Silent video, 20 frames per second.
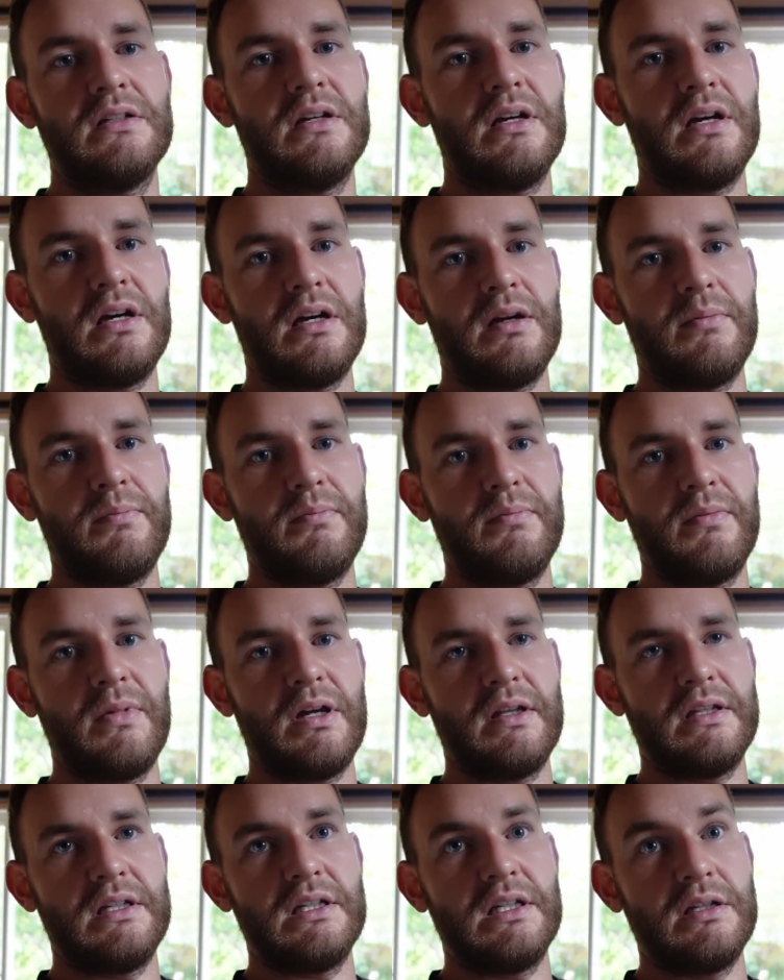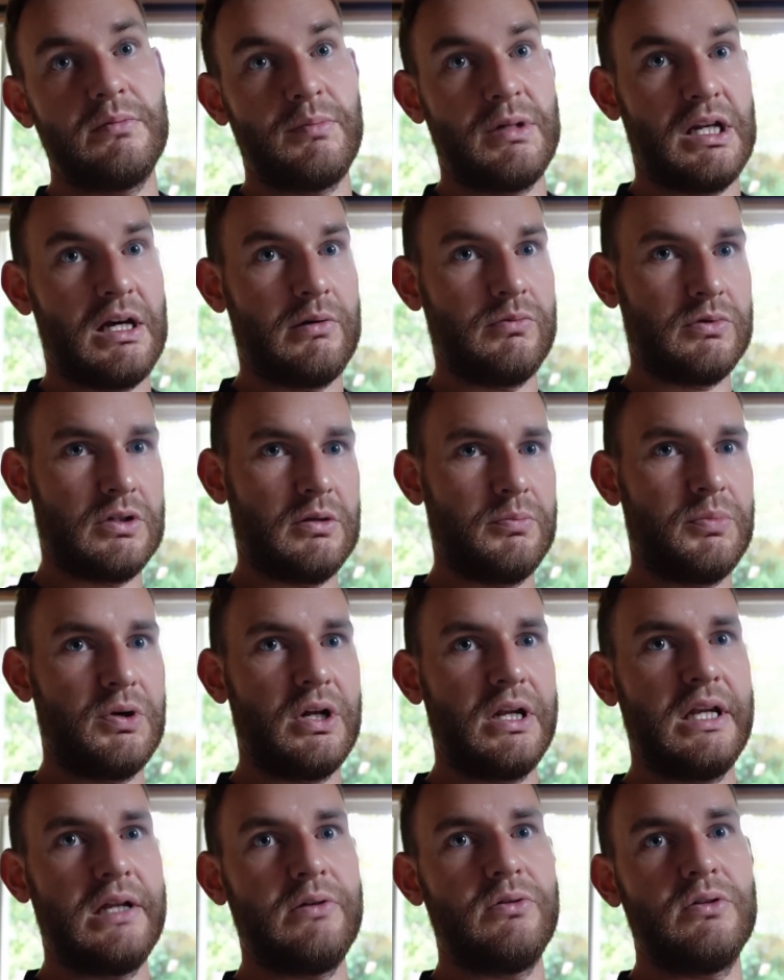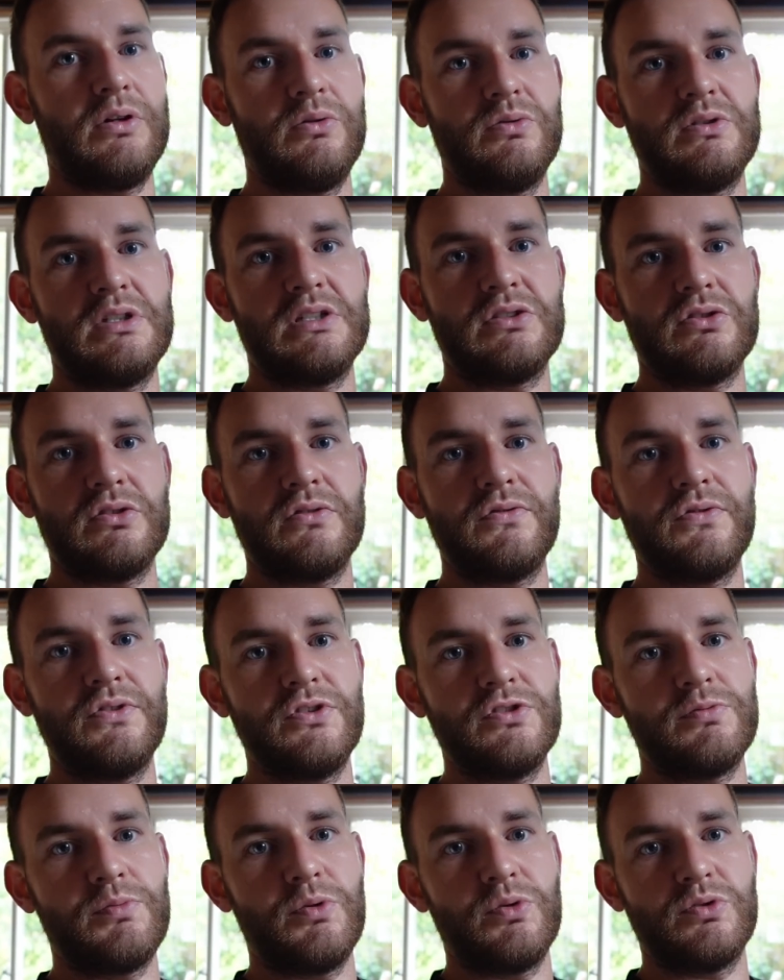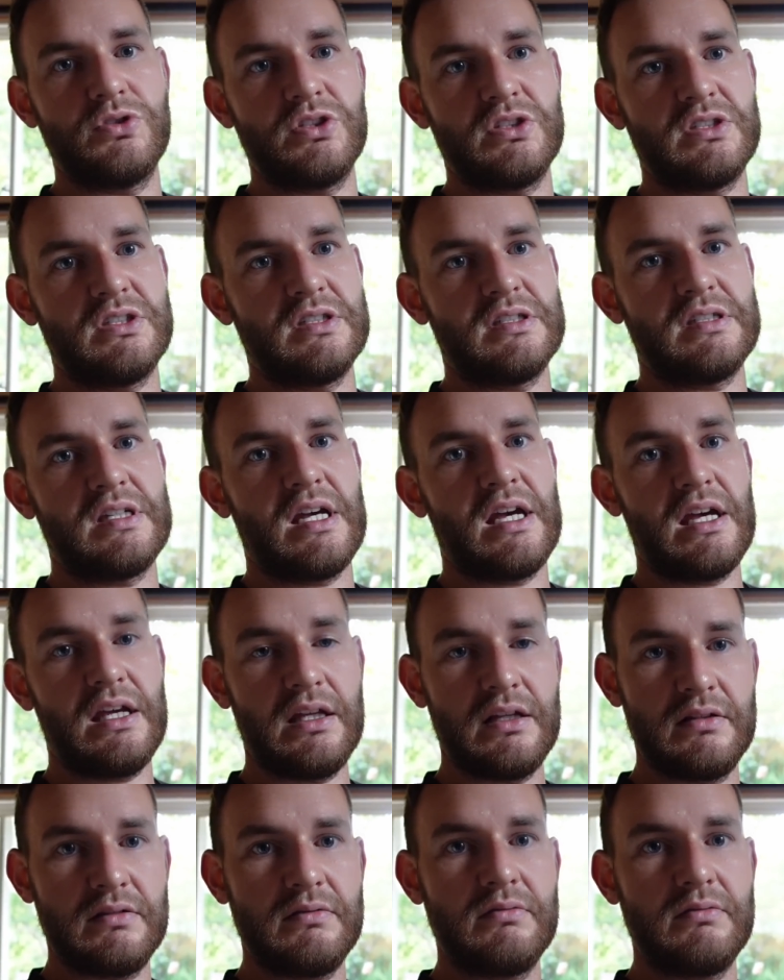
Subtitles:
And then in a minute I'm going to put a little notice on the fuse board just to say